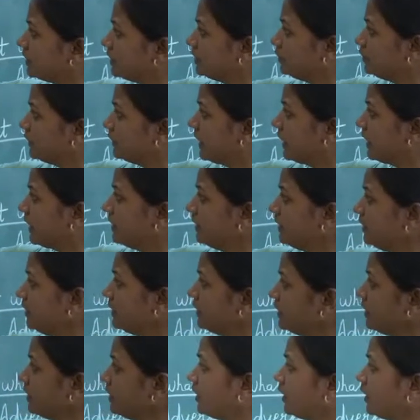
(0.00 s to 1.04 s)
one,
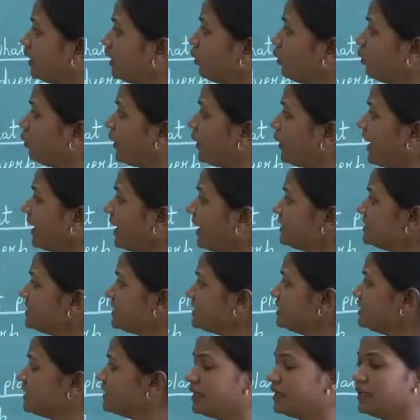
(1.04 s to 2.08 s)
where did
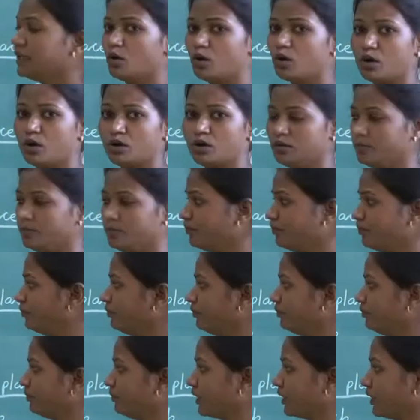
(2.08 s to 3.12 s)
he go?
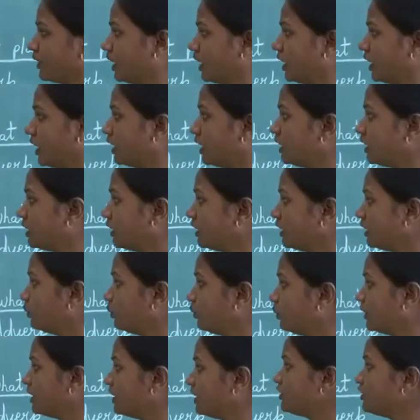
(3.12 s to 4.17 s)
The
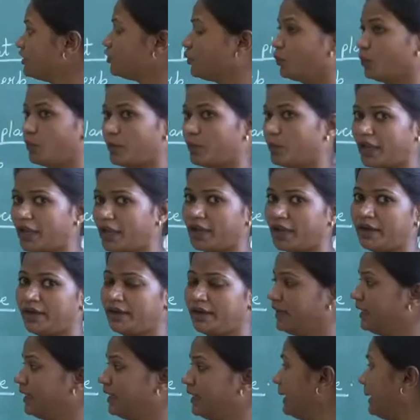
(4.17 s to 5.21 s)
word where
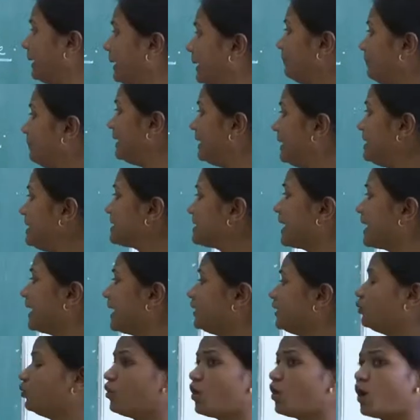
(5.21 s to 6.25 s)
means at
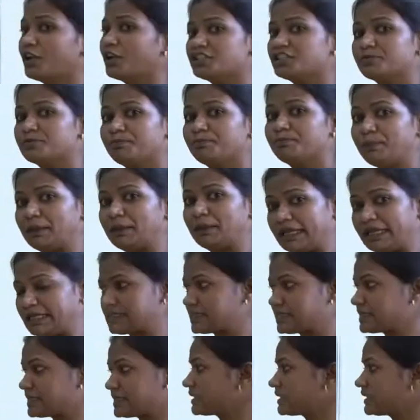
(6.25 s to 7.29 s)
what
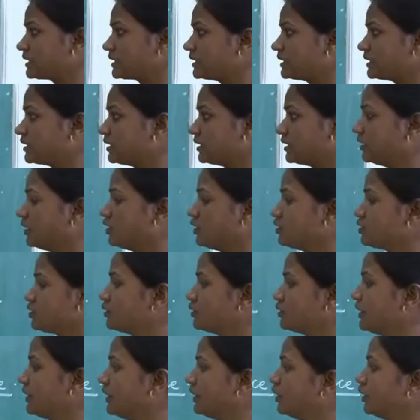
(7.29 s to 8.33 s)
place. So
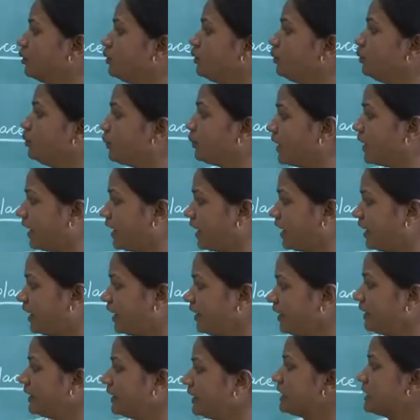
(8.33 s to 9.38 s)
here where
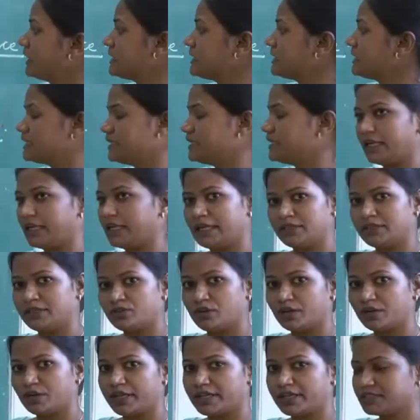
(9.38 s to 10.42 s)
is the
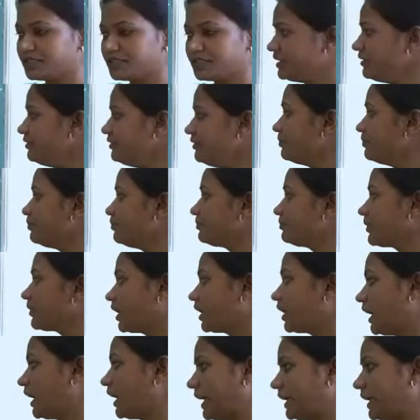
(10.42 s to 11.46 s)
interrogative
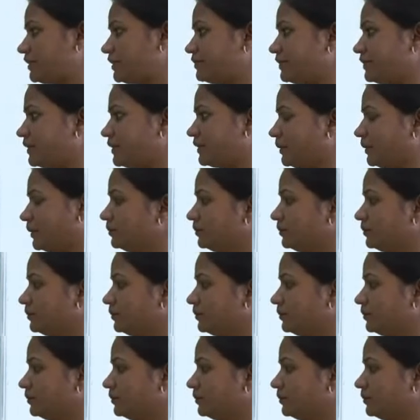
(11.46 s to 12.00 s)
adverb.